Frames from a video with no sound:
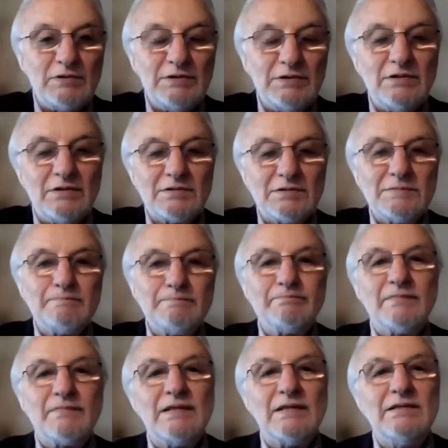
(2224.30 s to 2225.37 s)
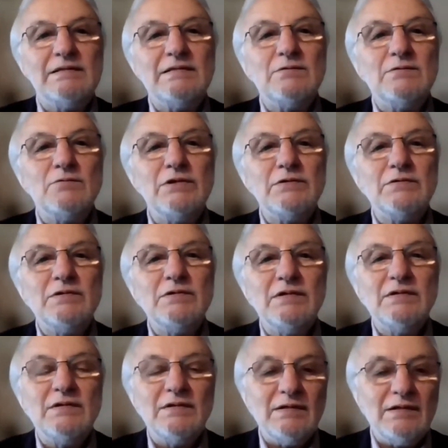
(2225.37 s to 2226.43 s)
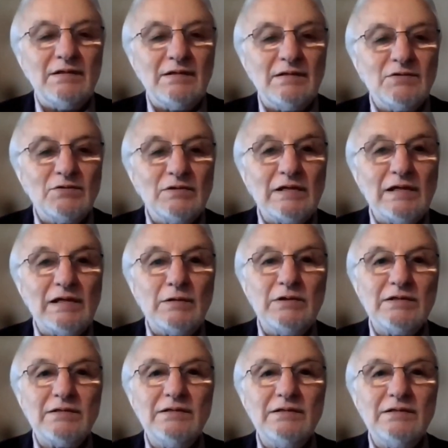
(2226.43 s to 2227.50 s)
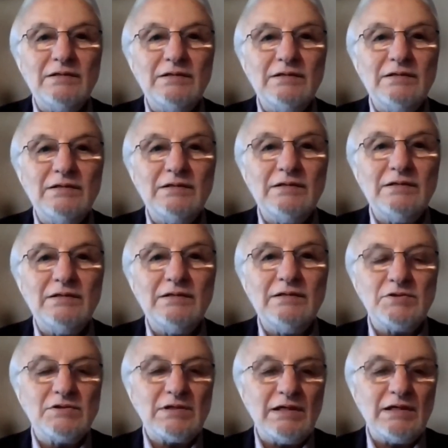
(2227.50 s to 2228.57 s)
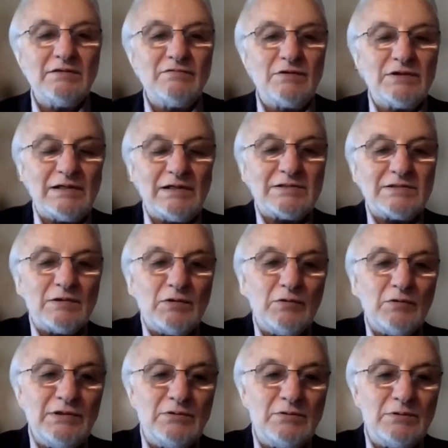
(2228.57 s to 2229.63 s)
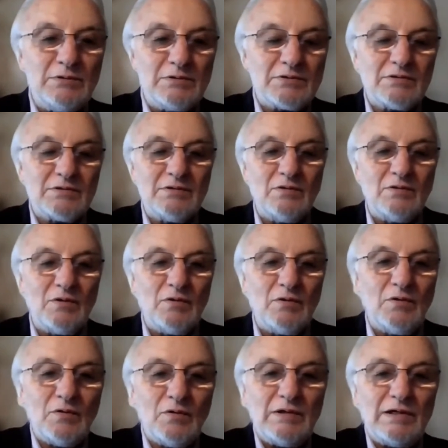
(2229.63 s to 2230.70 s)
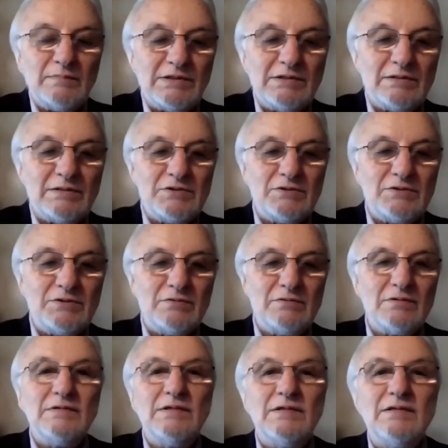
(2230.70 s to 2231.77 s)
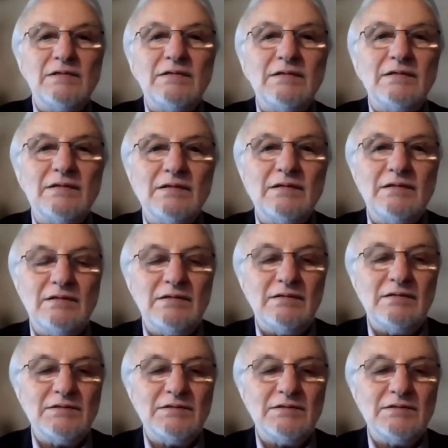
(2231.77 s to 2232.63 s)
in the formulation of policies, and they are key. So we need to strengthen uh, links with research